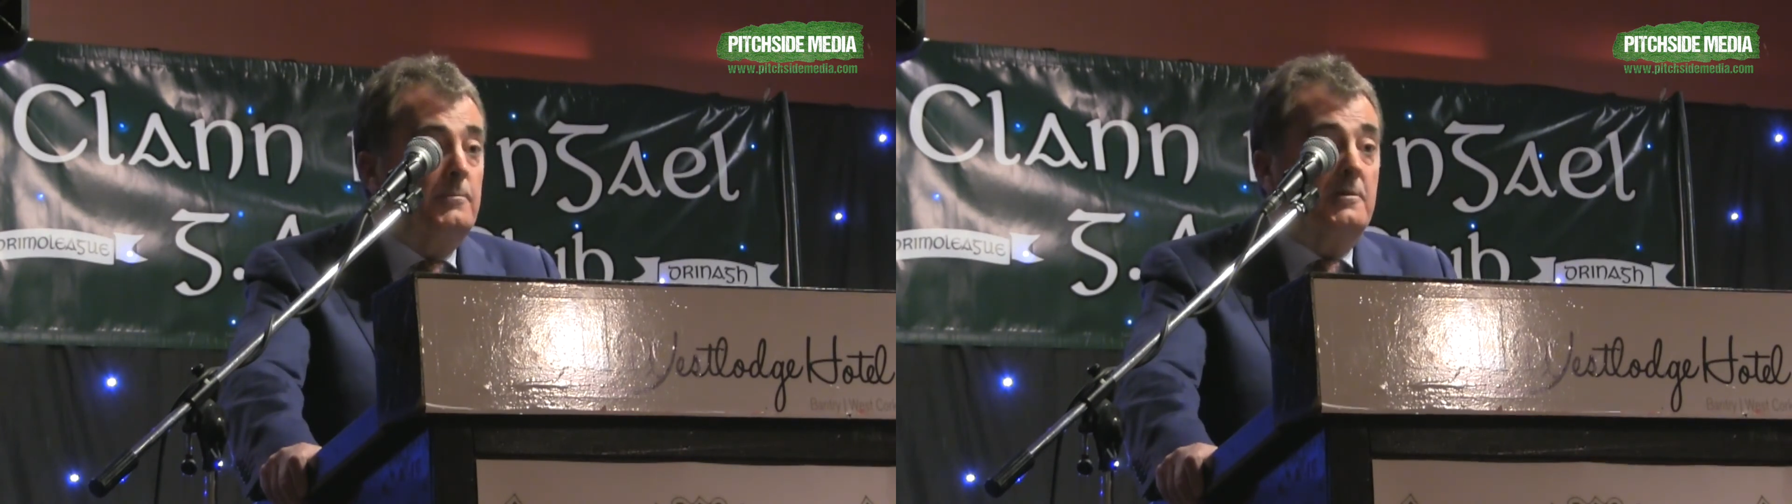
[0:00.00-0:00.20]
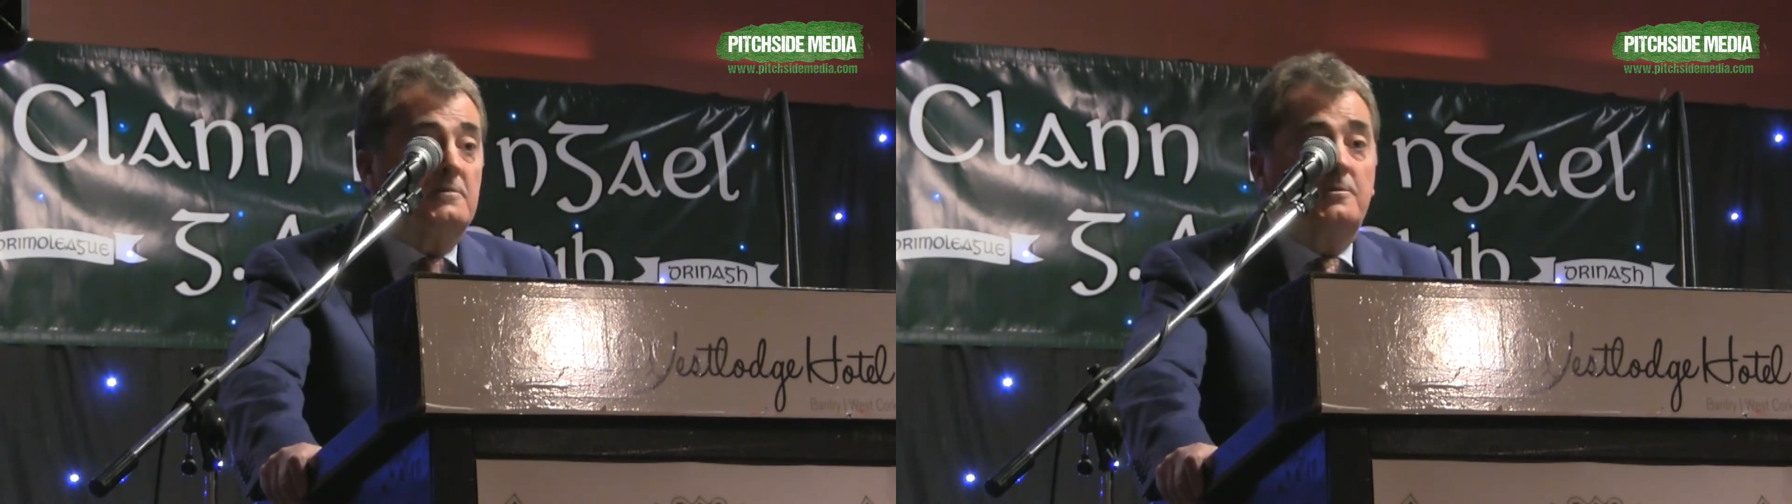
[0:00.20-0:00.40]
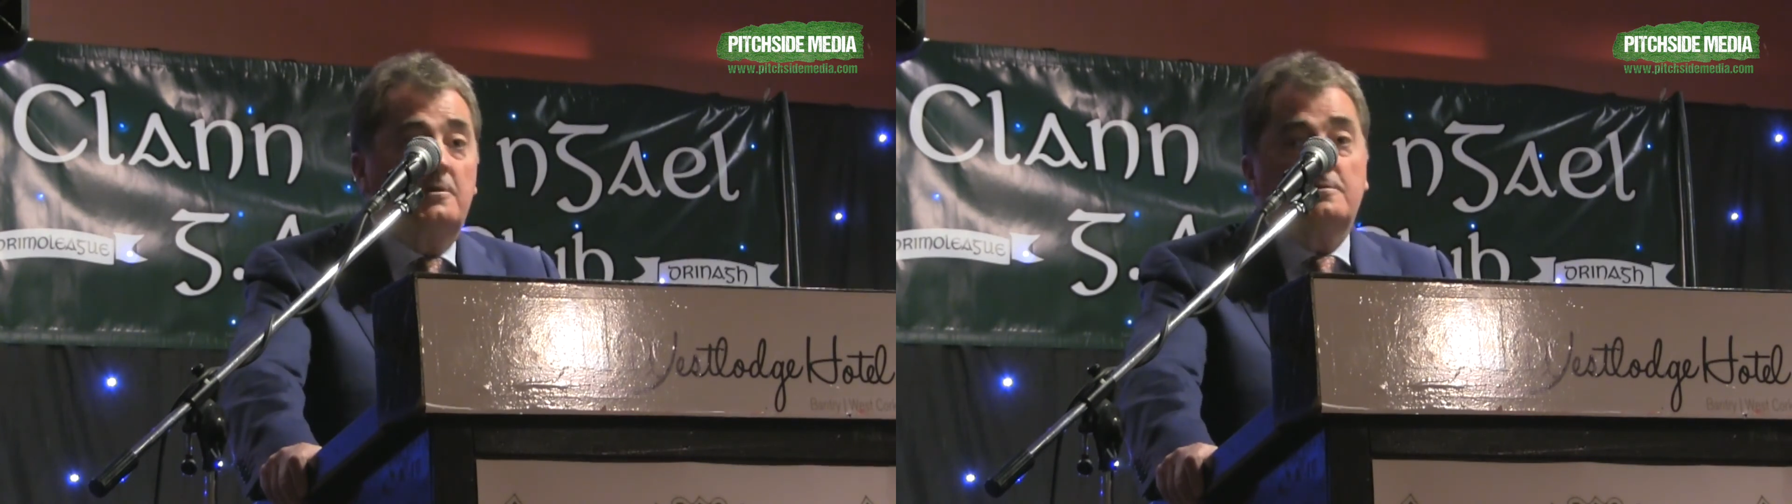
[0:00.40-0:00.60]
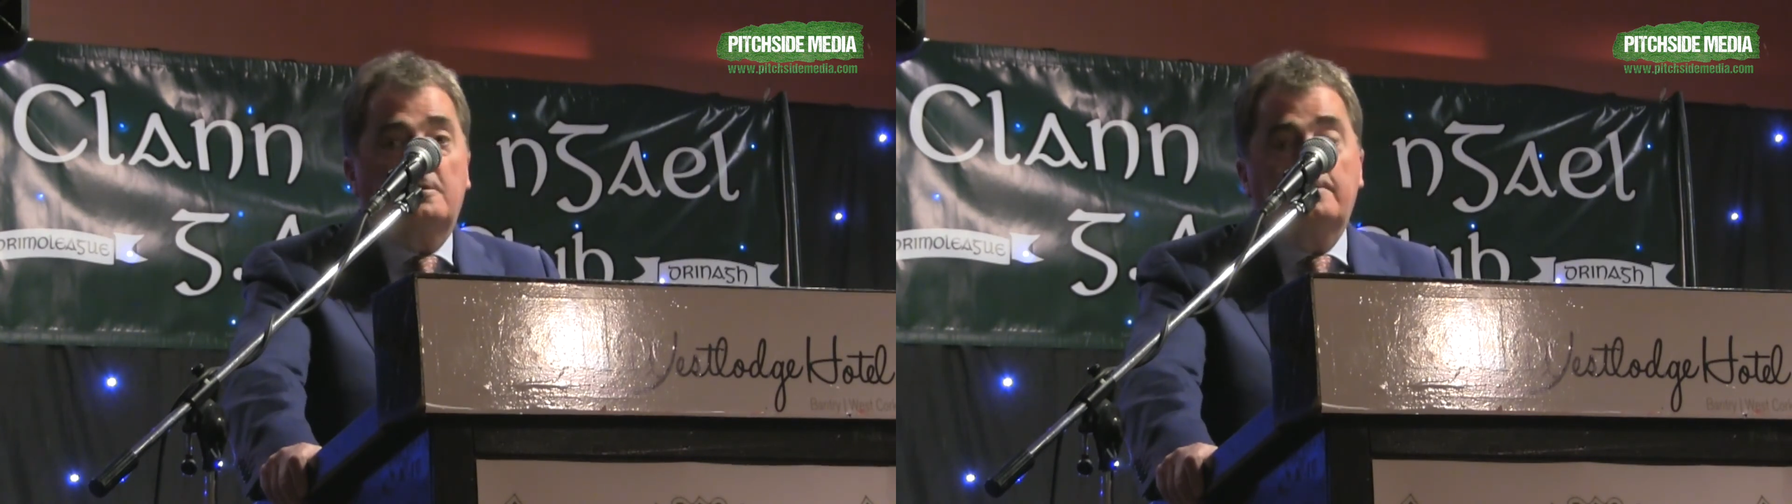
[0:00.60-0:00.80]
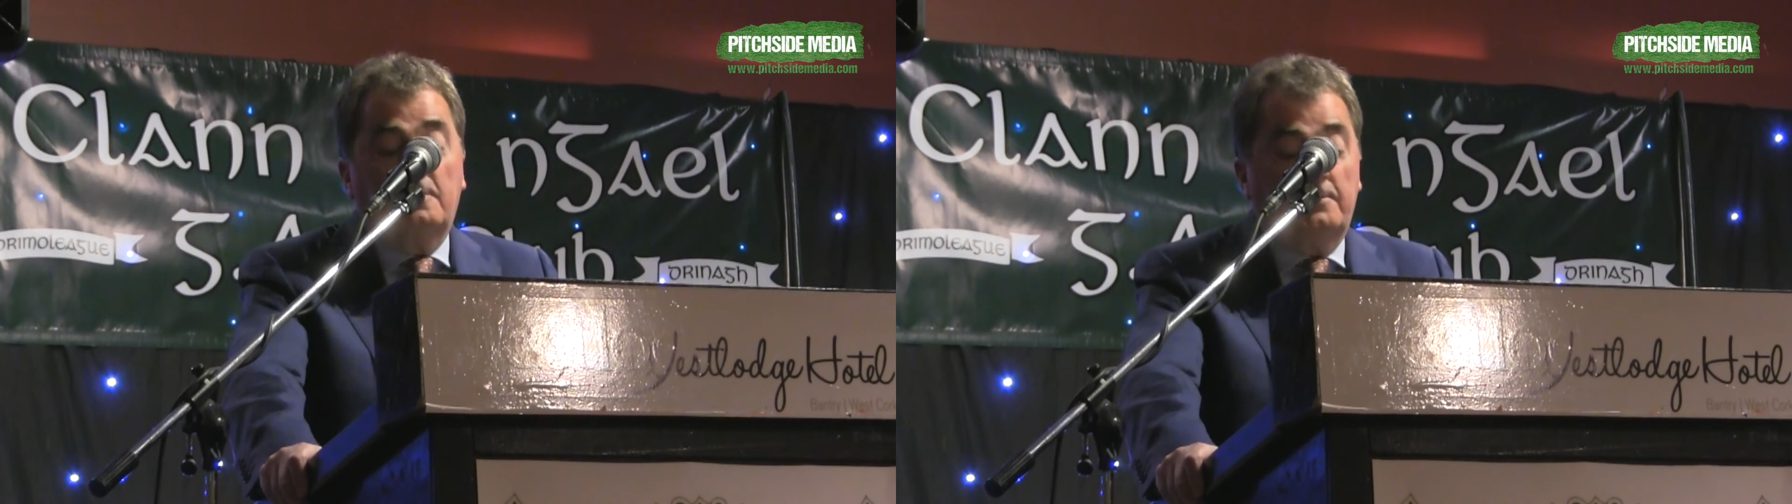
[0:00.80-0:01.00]
because we didn't
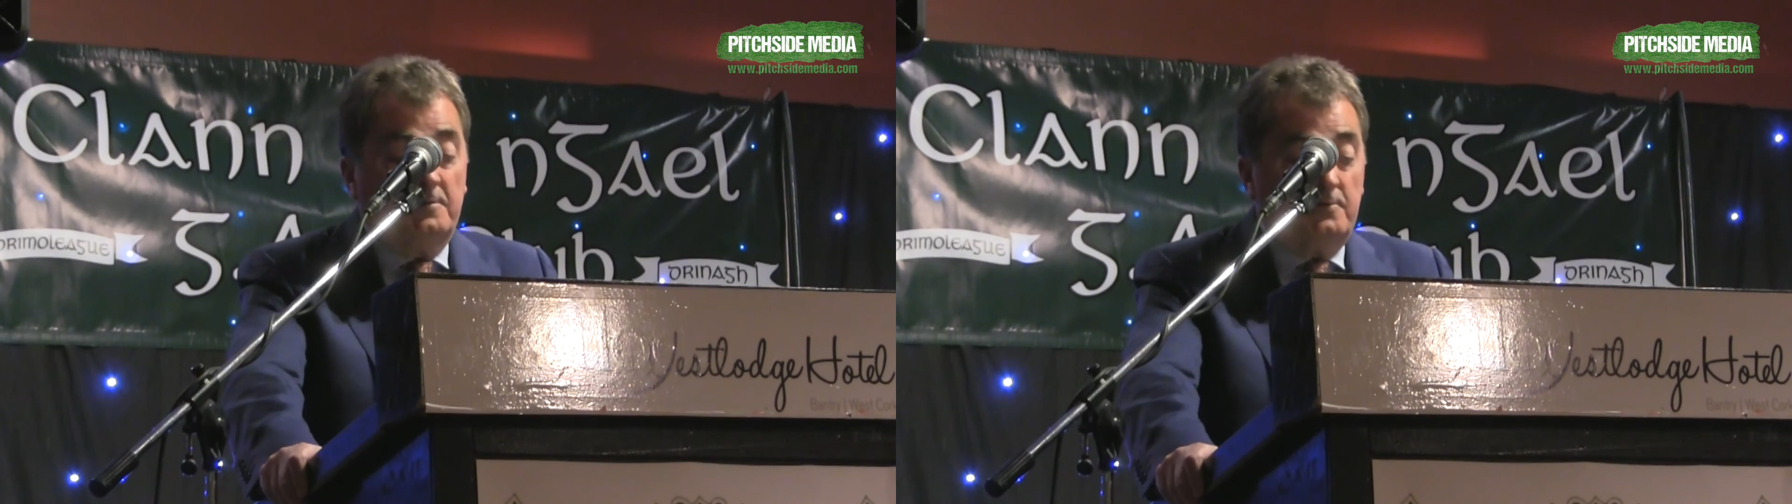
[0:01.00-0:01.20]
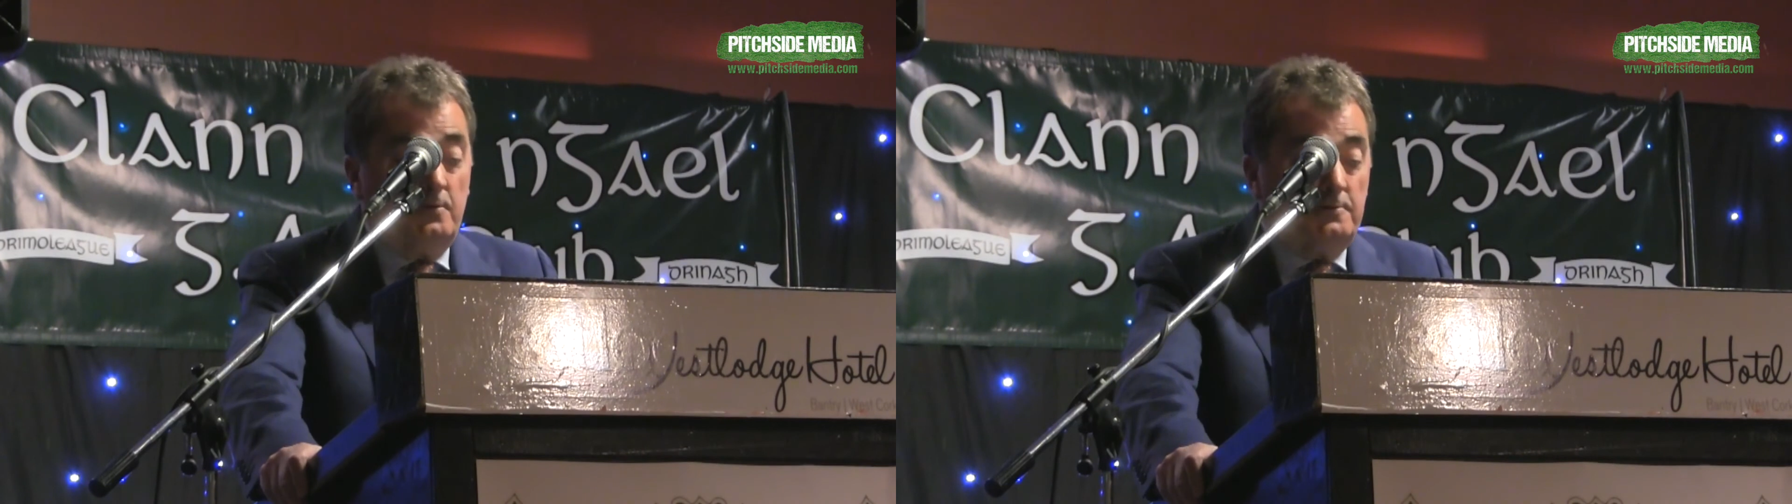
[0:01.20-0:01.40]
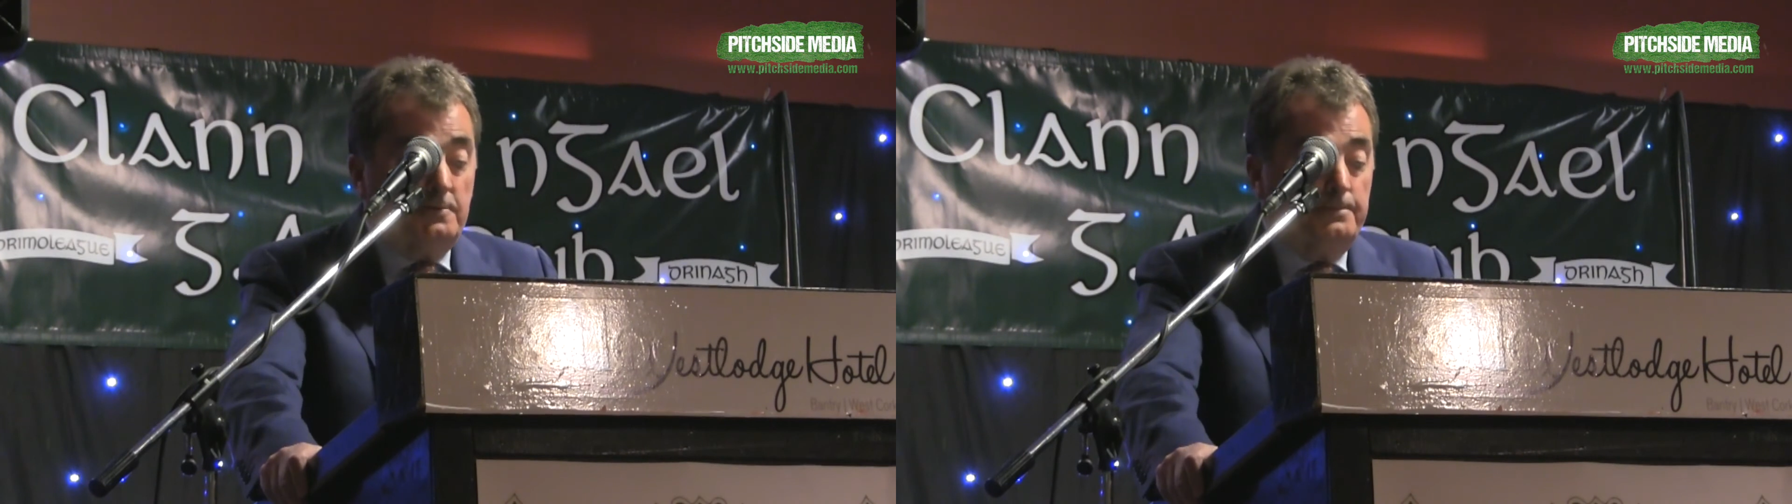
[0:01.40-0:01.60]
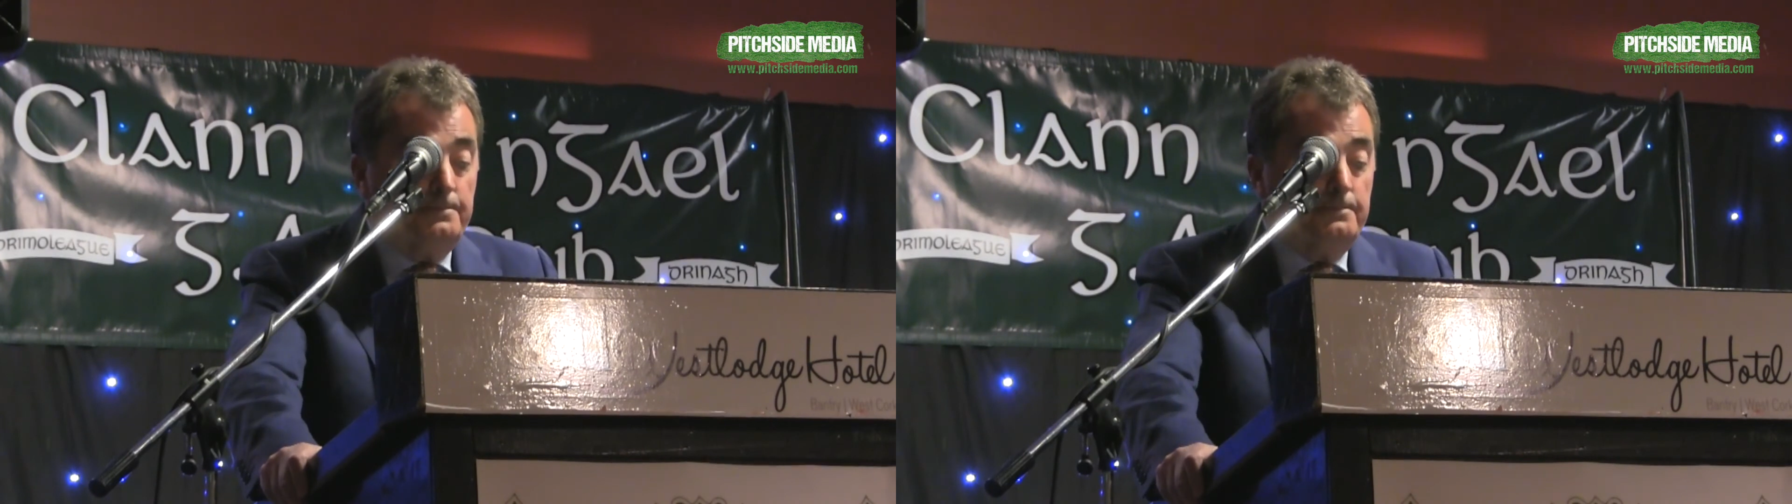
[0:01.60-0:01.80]
have the infrastructure.